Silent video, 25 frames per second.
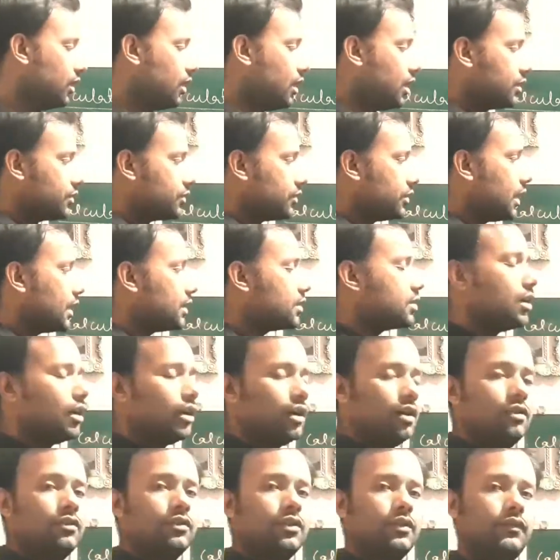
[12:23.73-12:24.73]
So that's
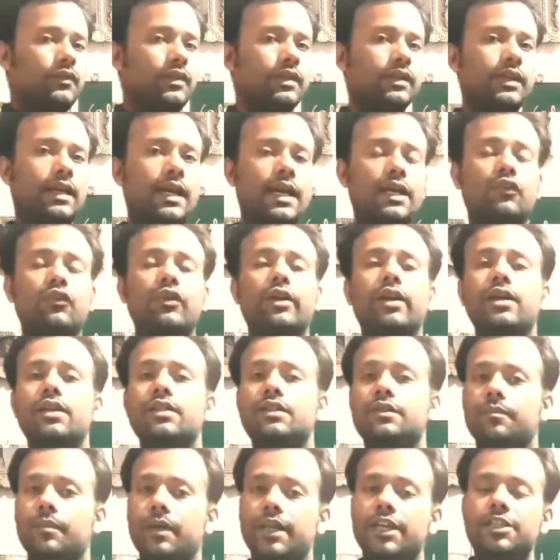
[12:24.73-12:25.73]
how we calculate
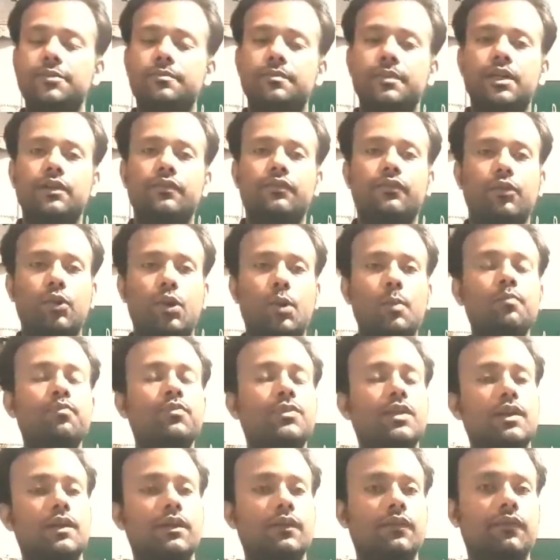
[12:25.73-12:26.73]
displacement from
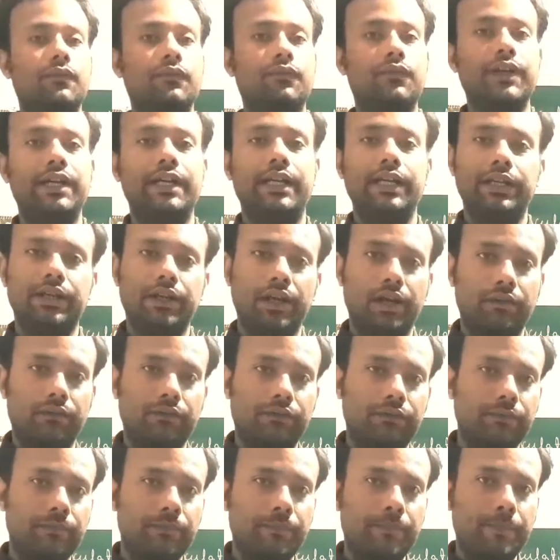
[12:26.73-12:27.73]
VT graph.
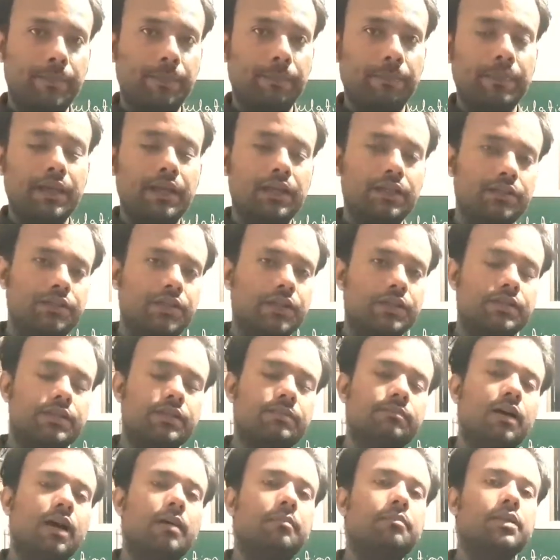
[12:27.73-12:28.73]
Just
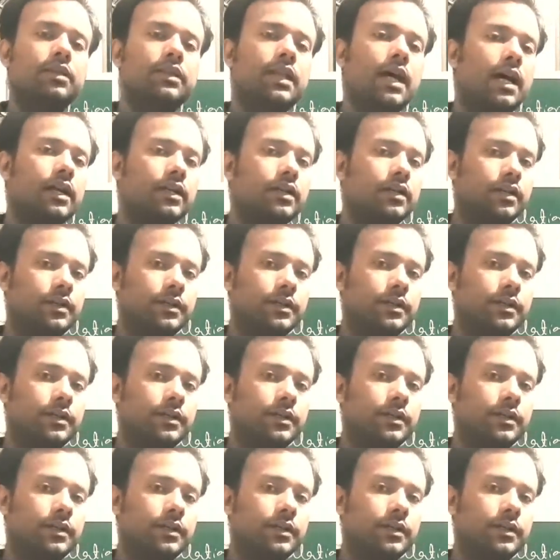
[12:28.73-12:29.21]
remember that